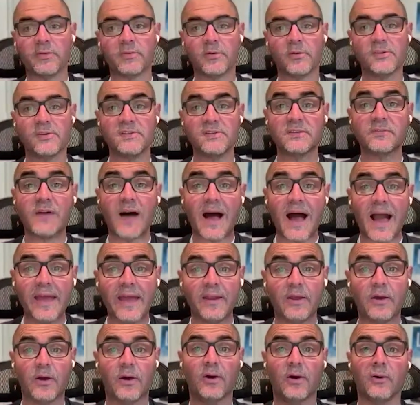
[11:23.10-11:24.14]
resurgence of
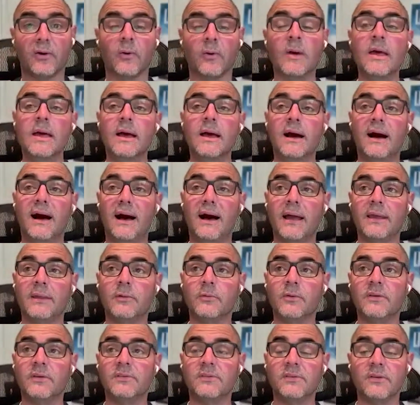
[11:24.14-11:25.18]
Idaho
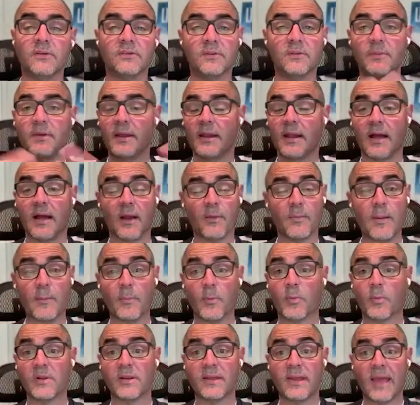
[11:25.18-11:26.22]
in recent years. I mean, I
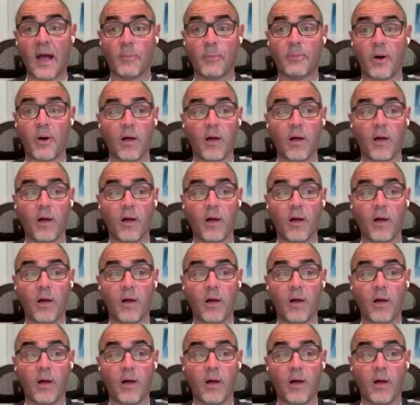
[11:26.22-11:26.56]
remember when Cal